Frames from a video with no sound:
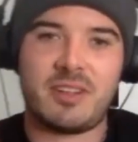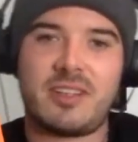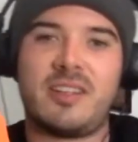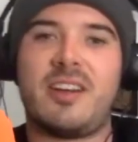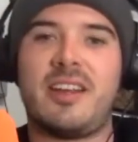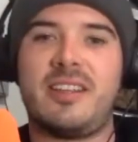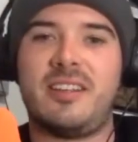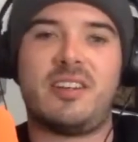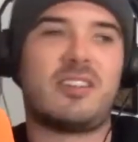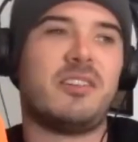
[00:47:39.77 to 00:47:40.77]
like in
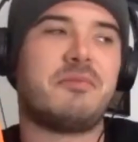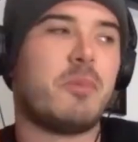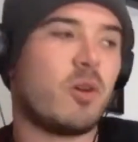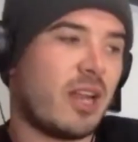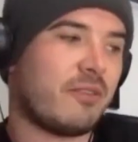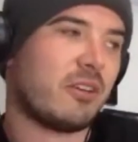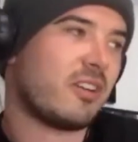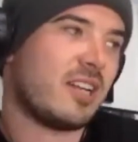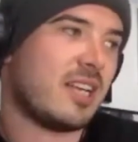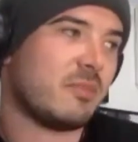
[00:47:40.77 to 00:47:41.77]
your kind of bucket, everyone
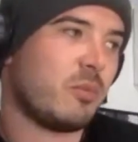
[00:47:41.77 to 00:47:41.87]
kind of has